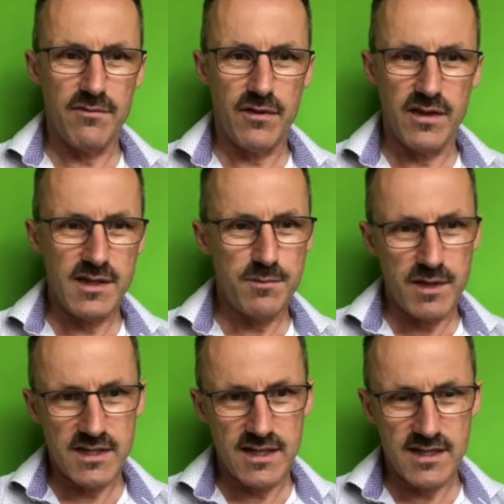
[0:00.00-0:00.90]
for this
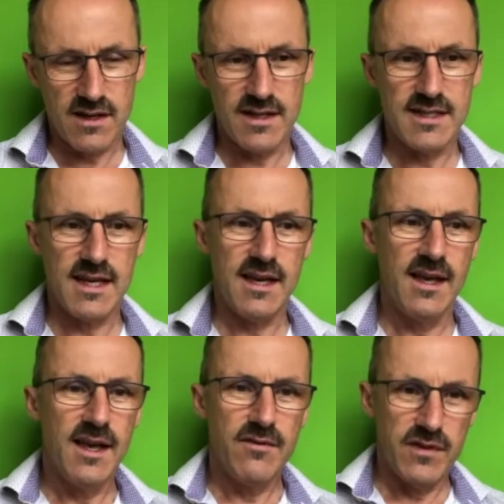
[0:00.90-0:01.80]
business idea,
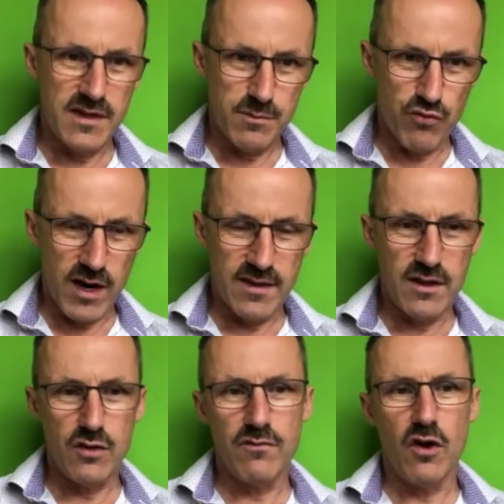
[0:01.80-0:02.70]
for this brand that
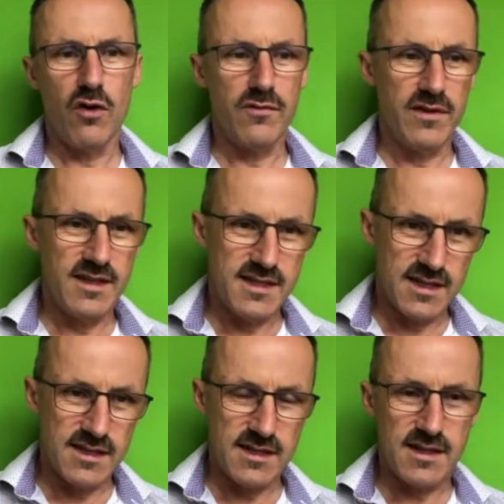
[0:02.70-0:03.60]
you've got, for this
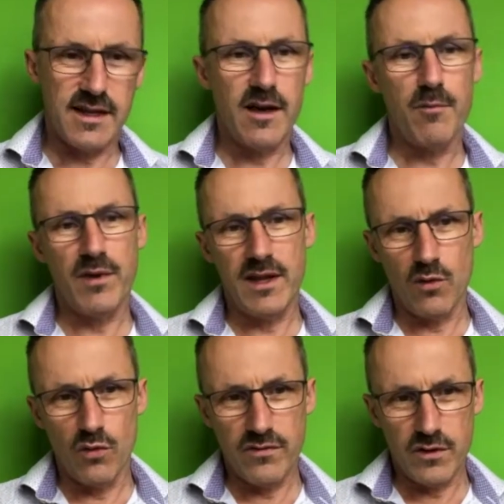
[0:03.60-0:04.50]
existing company,
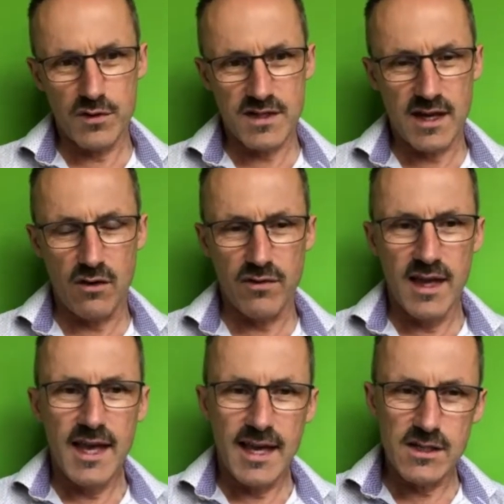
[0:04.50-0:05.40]
or for yourself,
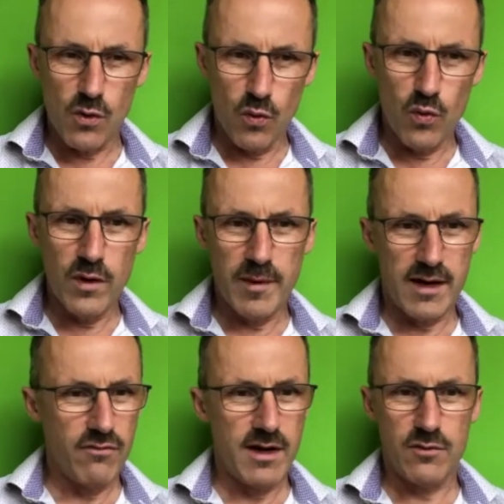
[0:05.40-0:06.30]
it's all
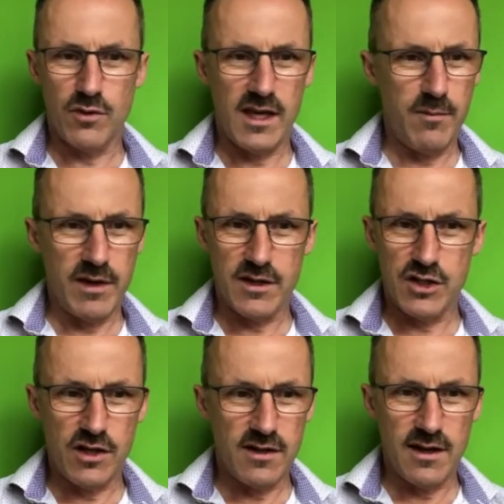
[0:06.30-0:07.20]
about record keeping and
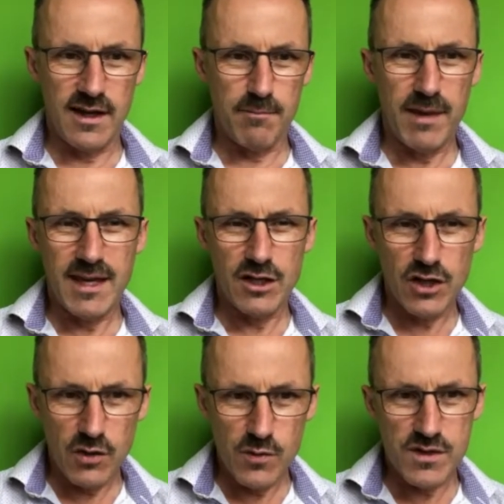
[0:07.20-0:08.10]
journaling. Make
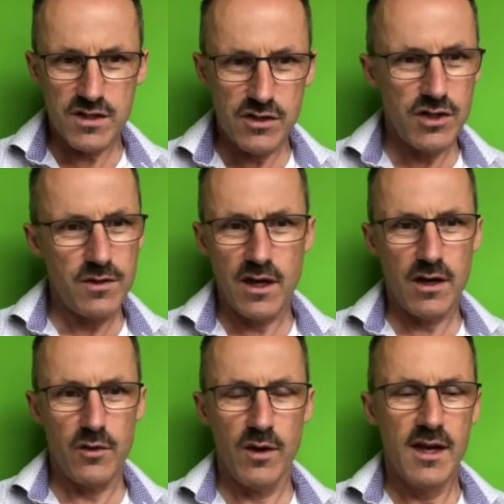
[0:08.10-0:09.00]
notes as you
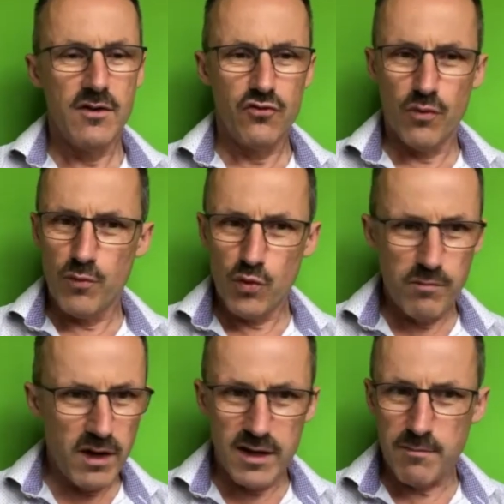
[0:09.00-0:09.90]
go, draw more
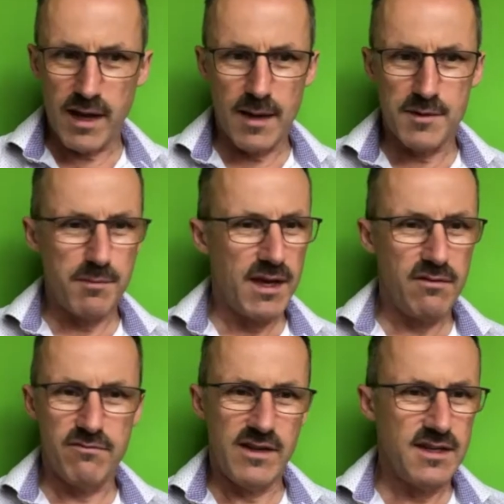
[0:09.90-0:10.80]
mind maps, make
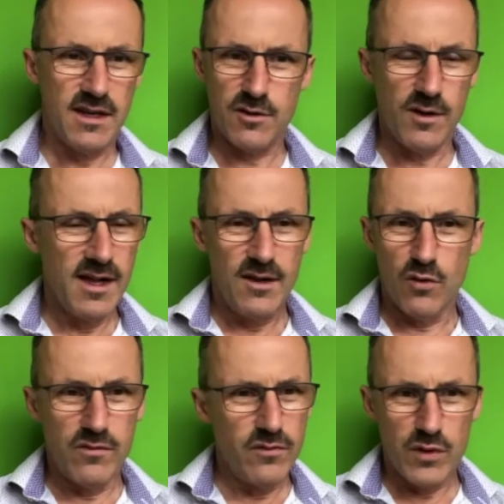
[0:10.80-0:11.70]
video
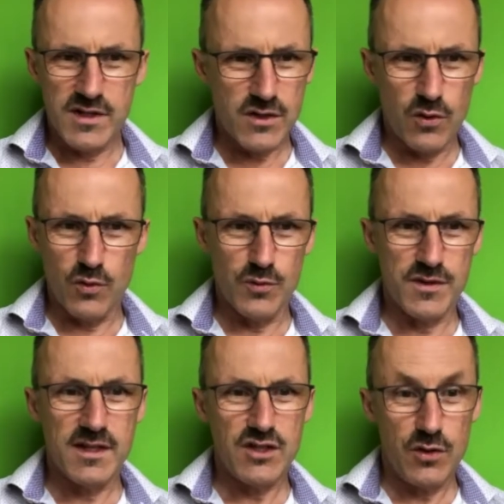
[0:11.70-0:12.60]
or voice
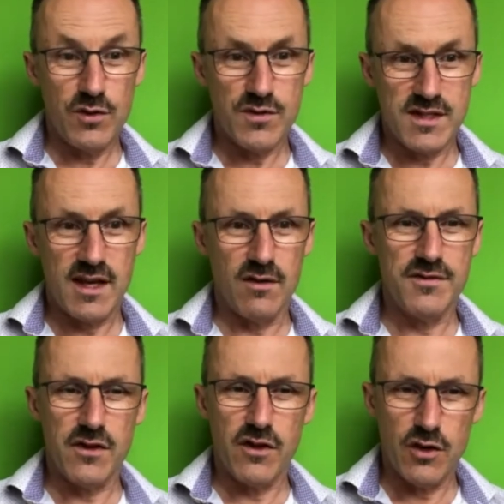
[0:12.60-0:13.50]
calls to yourself
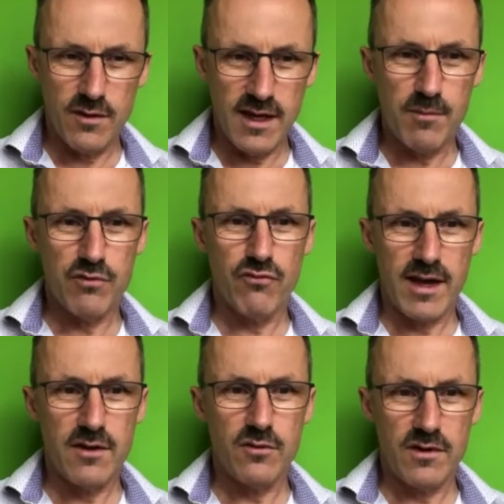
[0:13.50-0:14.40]
so that you can keep a
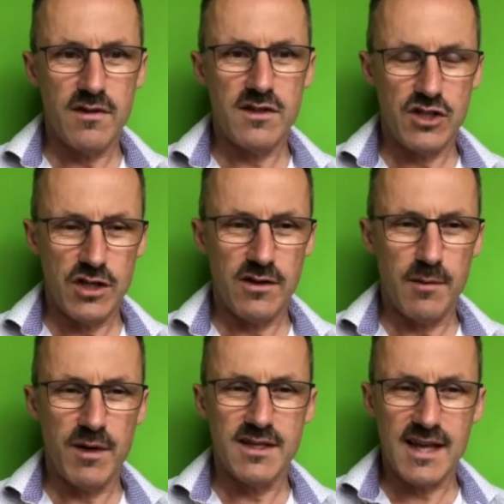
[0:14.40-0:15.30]
record of this journey,
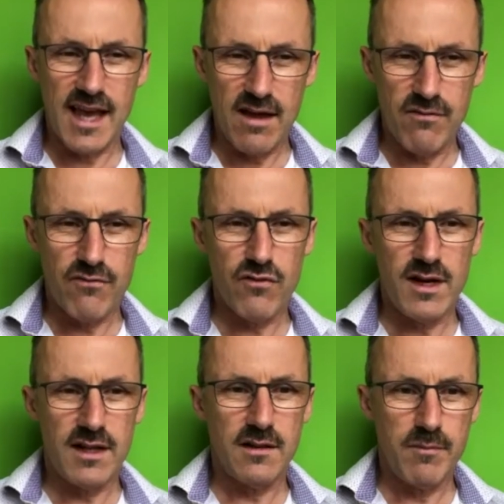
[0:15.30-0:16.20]
because every
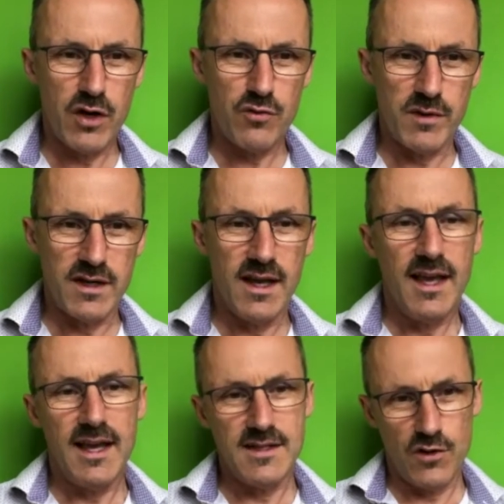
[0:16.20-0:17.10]
little moment
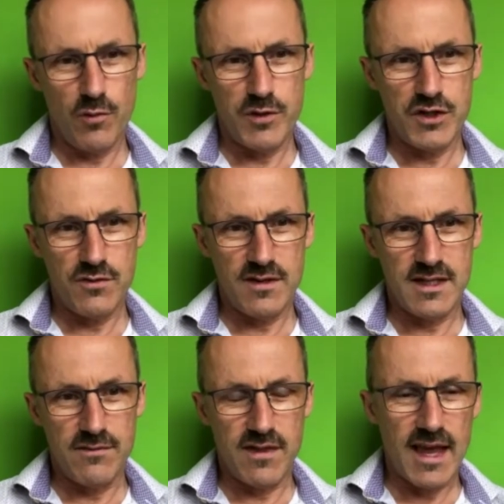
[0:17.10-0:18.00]
is an
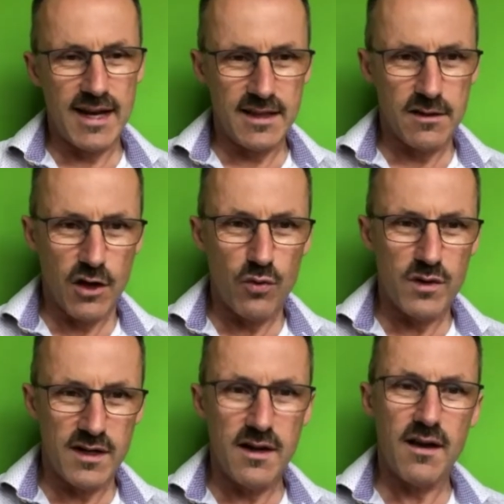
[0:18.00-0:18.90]
opportunity for that little
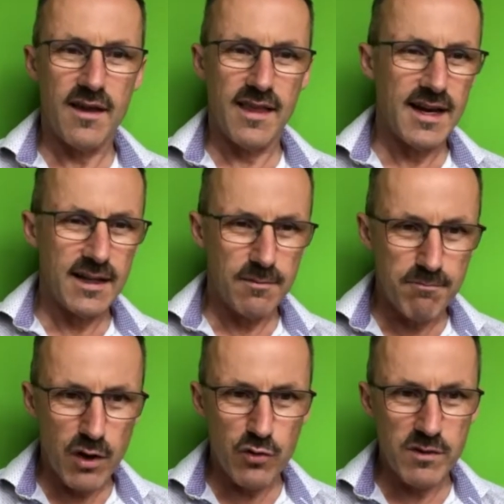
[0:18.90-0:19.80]
golden nugget, that little
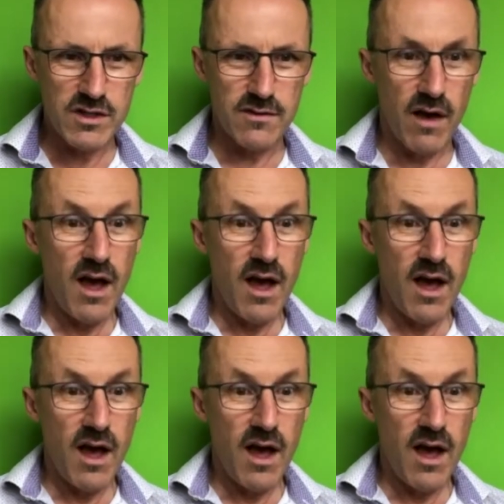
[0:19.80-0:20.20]
moment of